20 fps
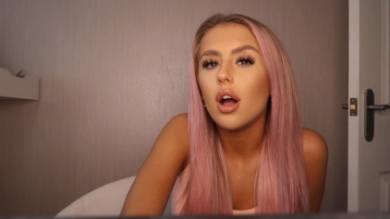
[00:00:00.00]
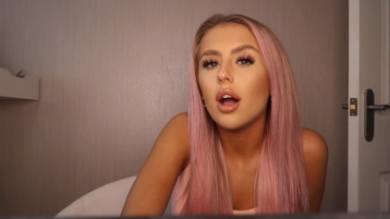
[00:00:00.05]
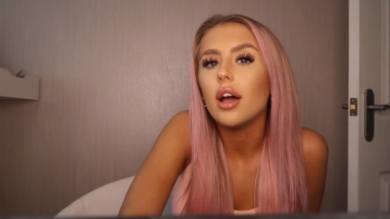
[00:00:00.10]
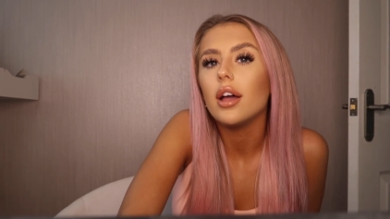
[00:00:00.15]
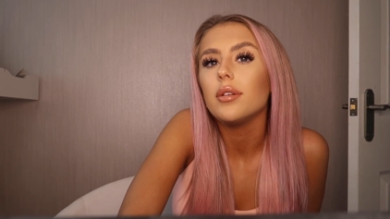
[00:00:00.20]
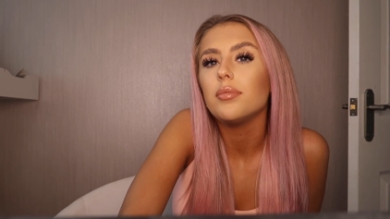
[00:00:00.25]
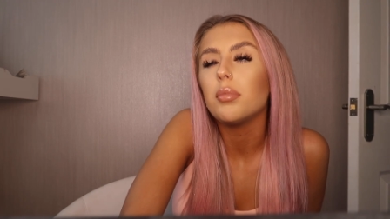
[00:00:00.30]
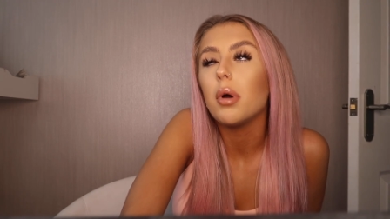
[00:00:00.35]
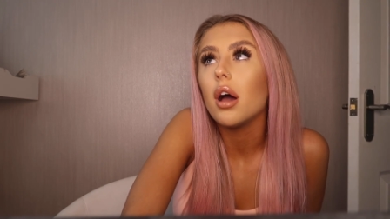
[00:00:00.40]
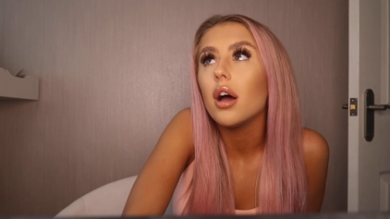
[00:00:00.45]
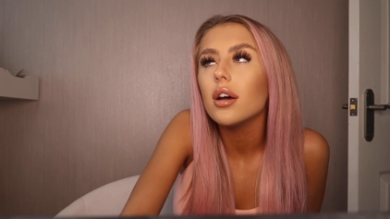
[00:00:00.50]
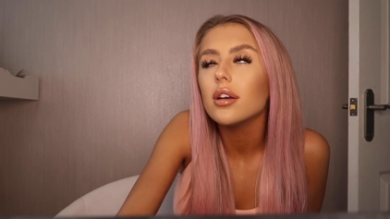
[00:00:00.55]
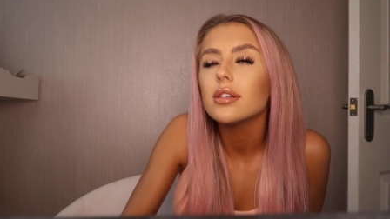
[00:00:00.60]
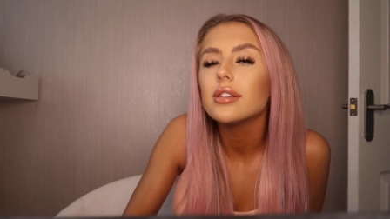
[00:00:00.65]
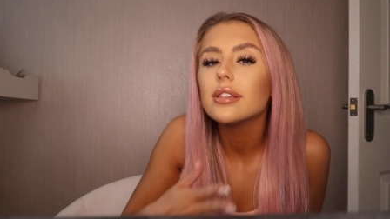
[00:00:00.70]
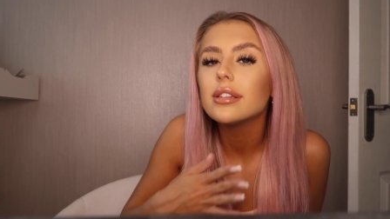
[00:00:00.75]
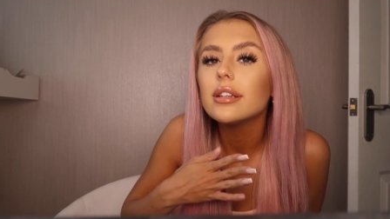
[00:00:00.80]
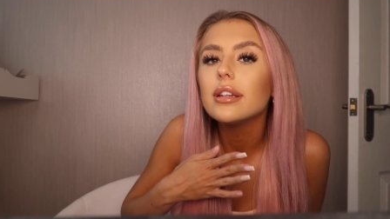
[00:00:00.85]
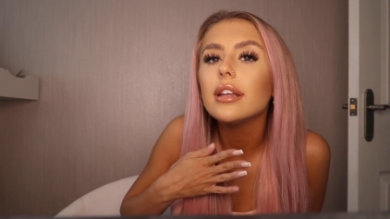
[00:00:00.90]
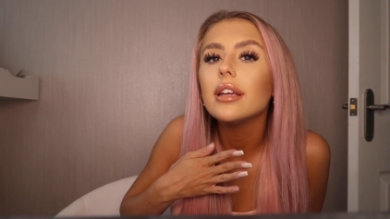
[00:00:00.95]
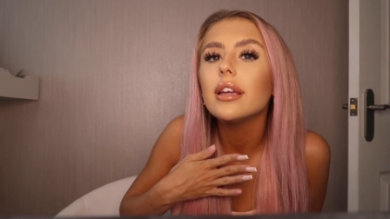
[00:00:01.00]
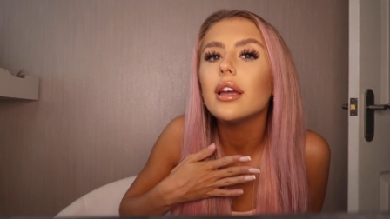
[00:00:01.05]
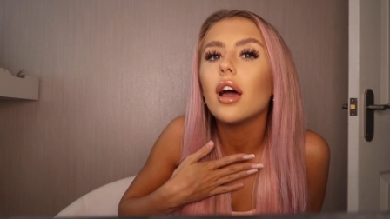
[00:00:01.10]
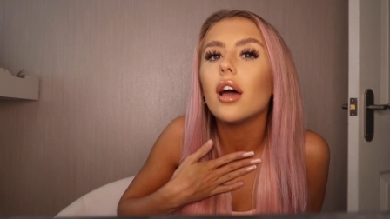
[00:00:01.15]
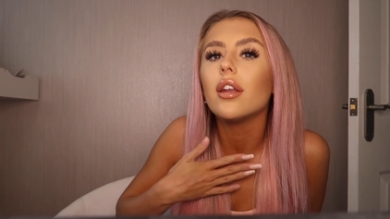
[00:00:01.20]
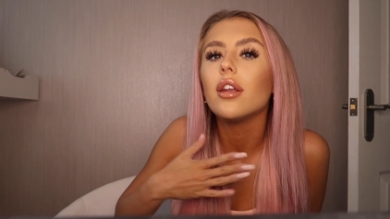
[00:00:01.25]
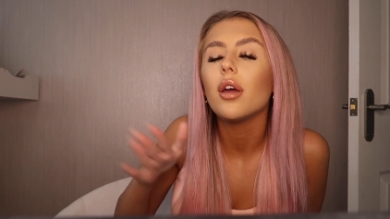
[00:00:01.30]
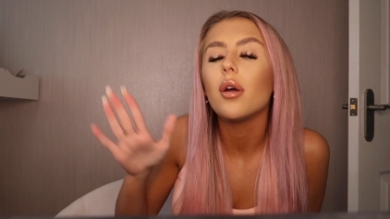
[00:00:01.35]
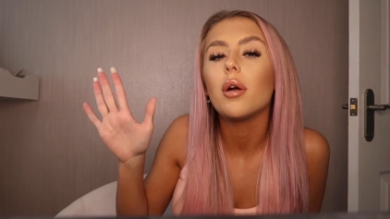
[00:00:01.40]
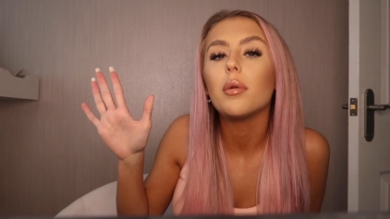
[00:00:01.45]
I personally,
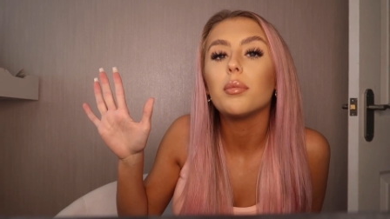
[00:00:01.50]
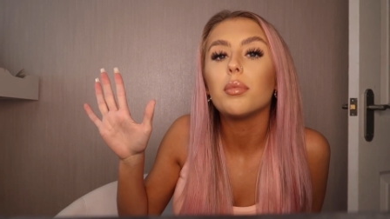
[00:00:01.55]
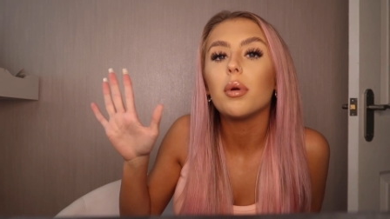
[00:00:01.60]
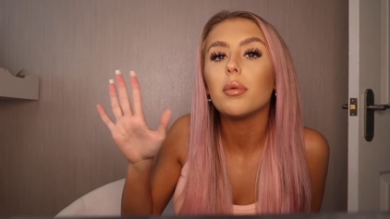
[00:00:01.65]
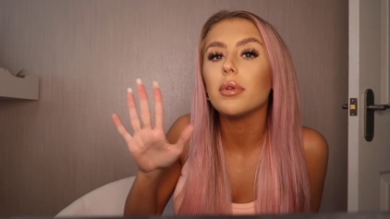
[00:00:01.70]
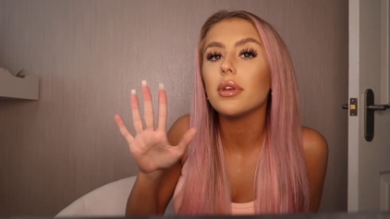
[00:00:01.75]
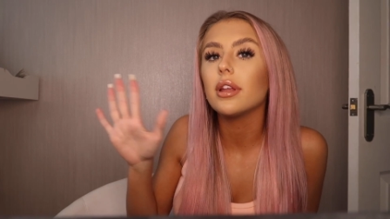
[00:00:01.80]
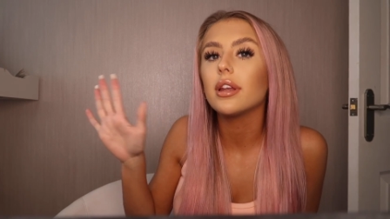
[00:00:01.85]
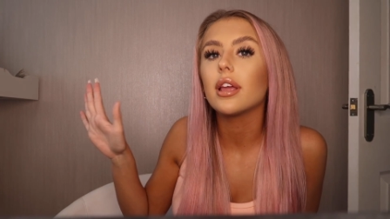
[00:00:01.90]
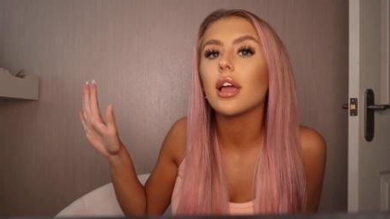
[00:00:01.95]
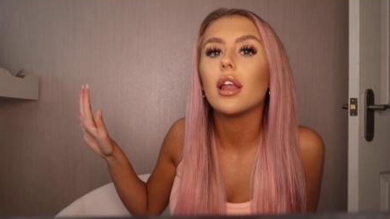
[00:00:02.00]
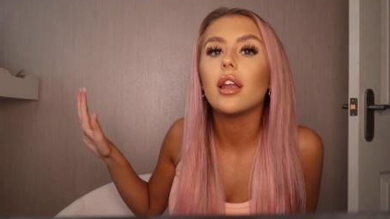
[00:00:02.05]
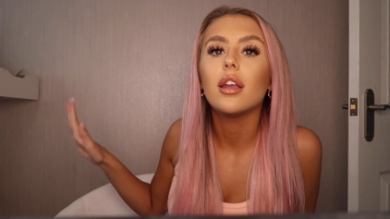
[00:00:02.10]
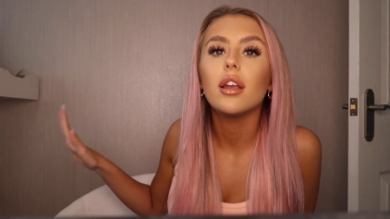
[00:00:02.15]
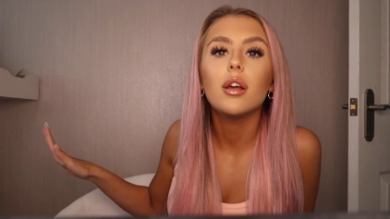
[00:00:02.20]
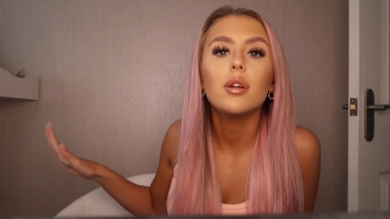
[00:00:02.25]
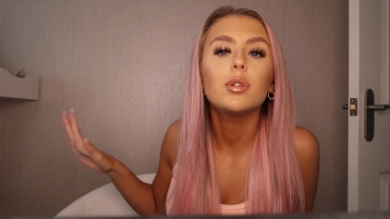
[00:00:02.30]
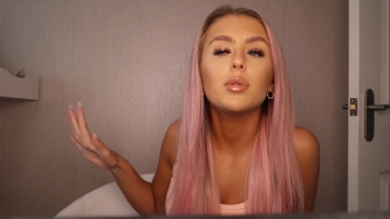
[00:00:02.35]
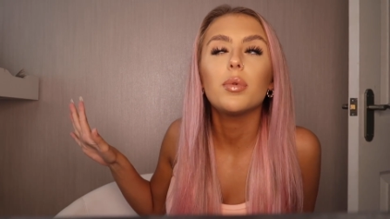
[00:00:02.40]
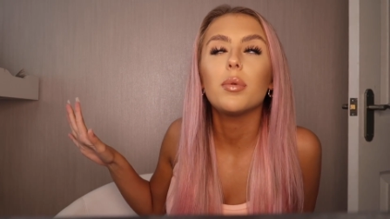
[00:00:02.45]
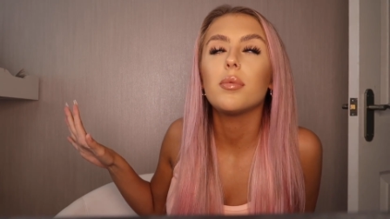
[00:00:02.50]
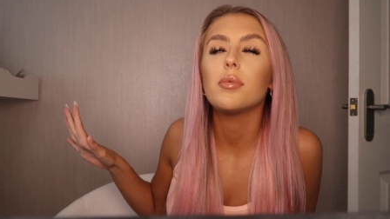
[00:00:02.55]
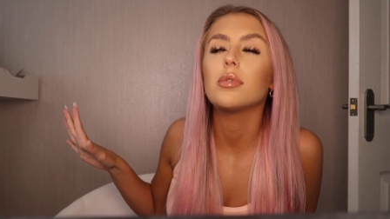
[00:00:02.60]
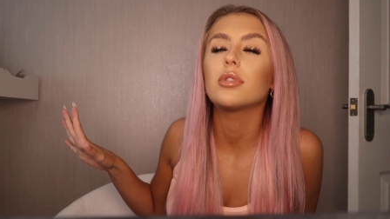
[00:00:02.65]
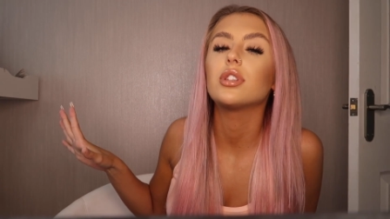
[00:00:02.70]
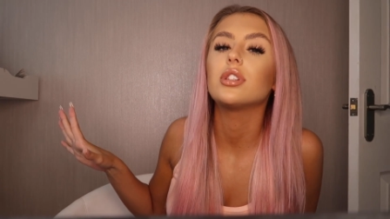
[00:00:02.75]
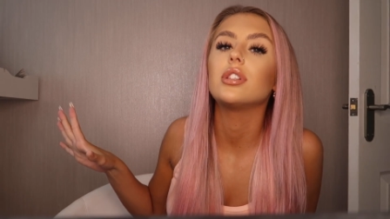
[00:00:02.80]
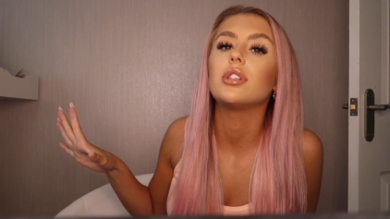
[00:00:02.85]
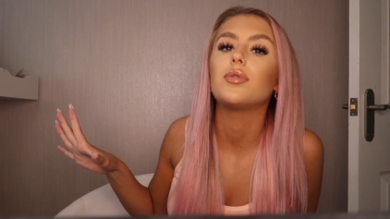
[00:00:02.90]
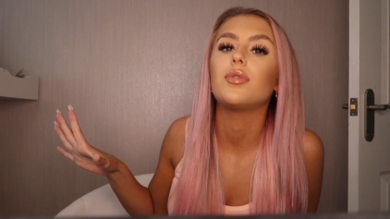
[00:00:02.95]
I know I'm probably going to get loads of people
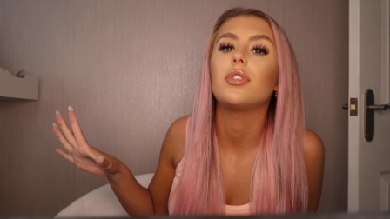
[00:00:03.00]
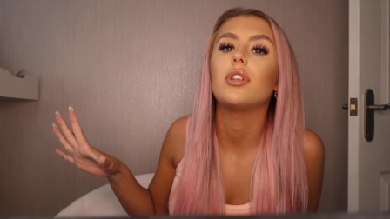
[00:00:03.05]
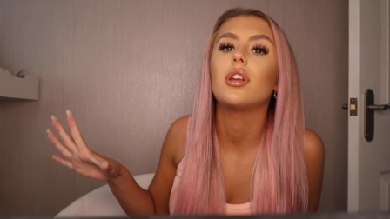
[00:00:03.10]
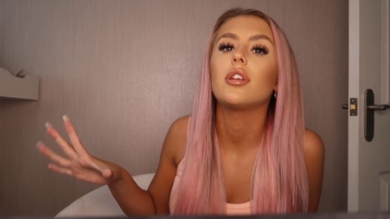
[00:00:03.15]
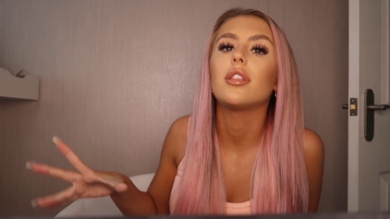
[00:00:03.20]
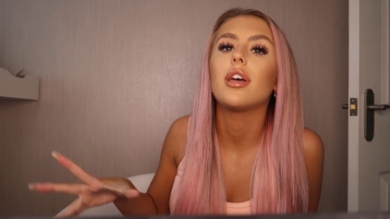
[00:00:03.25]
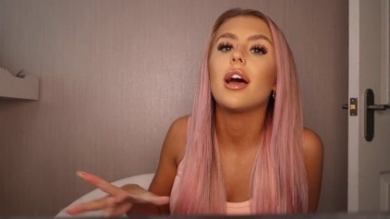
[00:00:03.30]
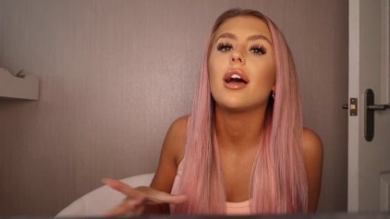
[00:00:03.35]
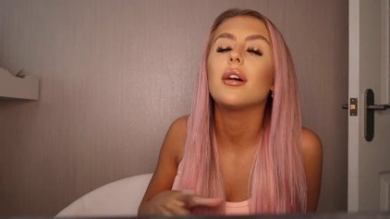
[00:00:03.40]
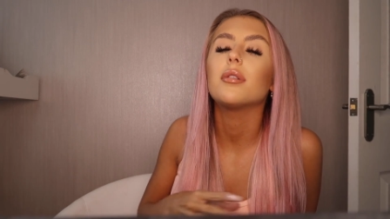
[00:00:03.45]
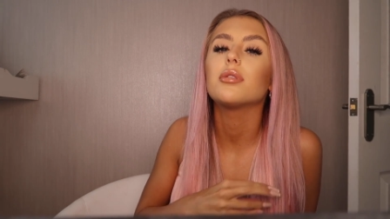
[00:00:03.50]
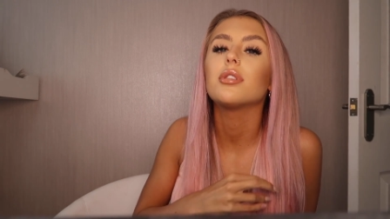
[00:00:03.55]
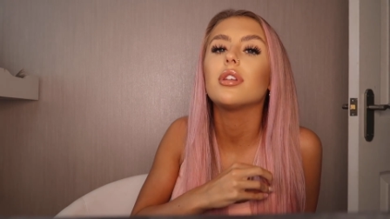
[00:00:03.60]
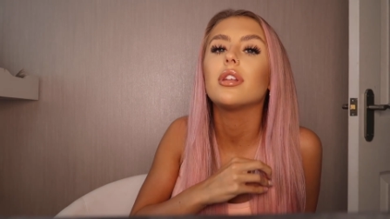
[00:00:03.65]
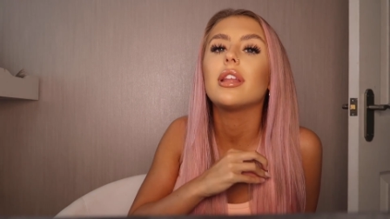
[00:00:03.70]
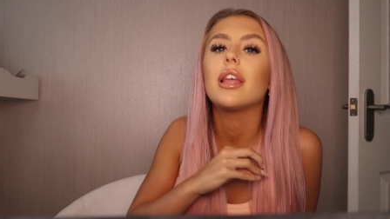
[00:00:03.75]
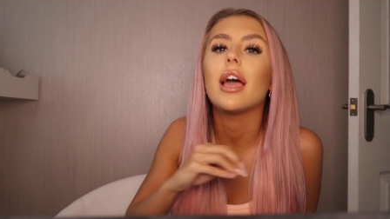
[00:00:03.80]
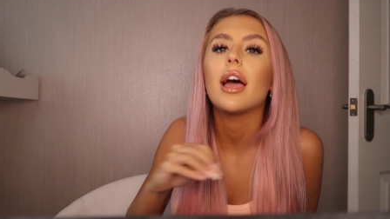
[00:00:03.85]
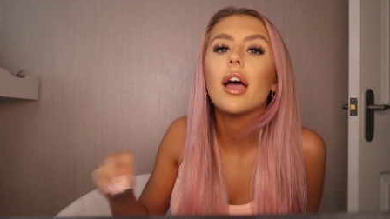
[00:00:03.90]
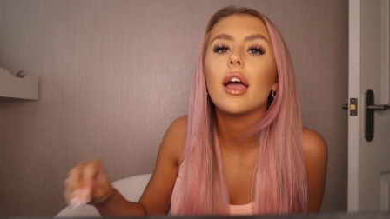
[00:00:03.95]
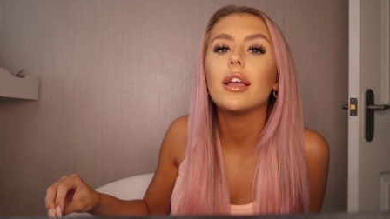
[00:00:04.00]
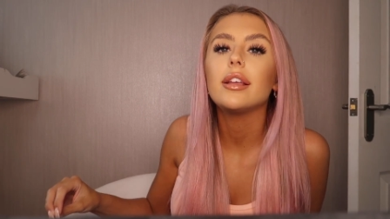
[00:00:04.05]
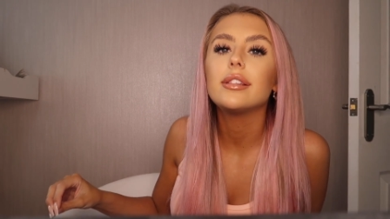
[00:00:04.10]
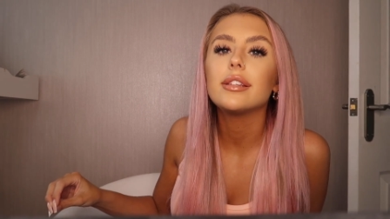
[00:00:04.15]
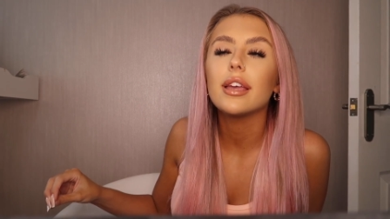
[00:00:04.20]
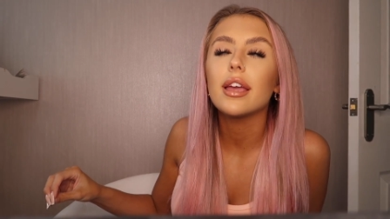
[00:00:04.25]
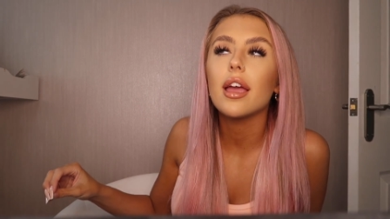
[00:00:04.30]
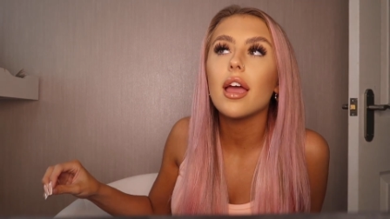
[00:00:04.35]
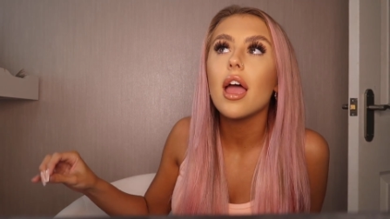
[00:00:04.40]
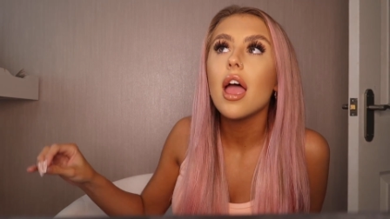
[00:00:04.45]
watching this video that absolutely
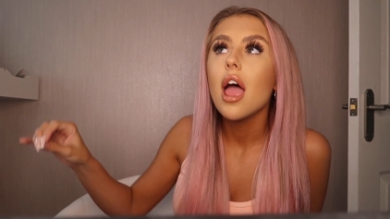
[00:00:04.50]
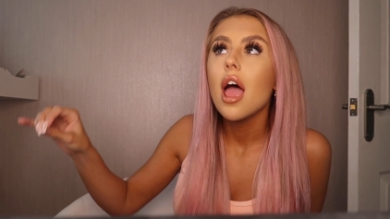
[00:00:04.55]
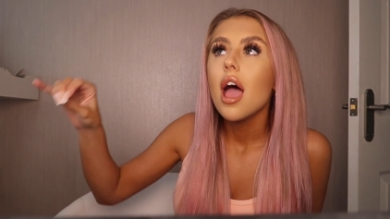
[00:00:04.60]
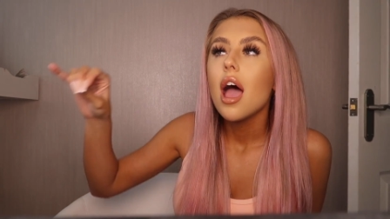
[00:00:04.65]
hate it,